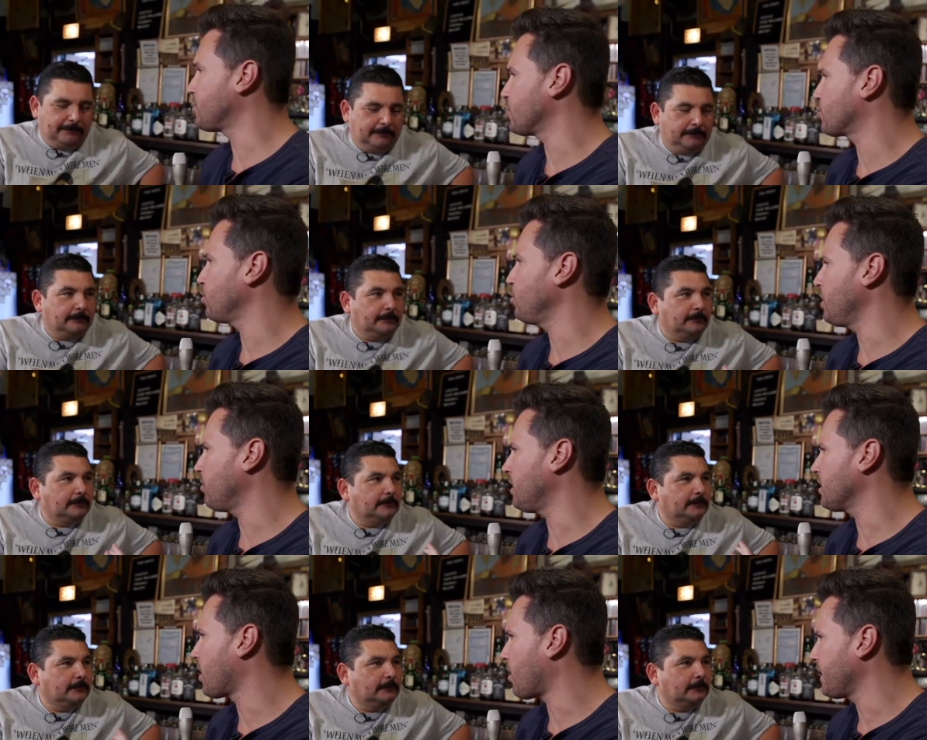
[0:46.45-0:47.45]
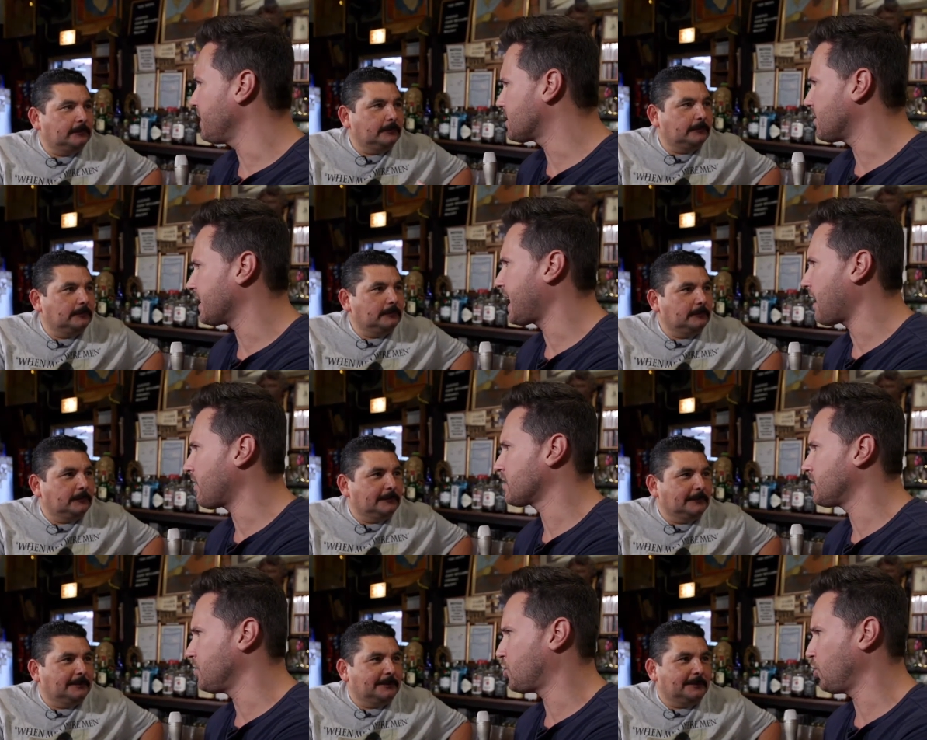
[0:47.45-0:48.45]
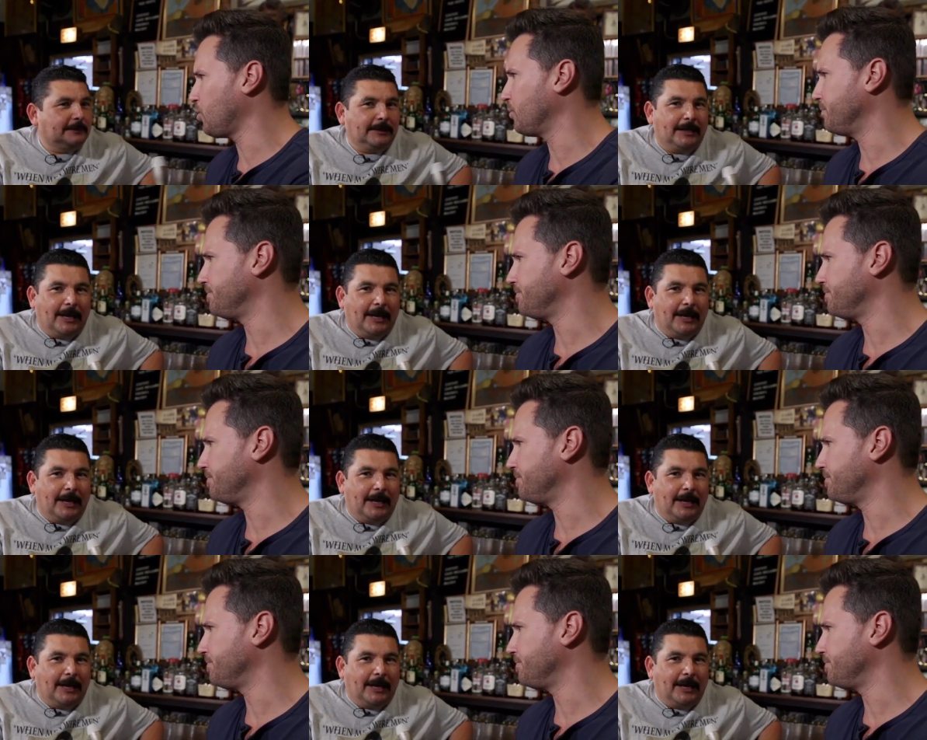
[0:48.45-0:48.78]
Speaker 1: Is it true you're in Guardians of the Galaxy 2?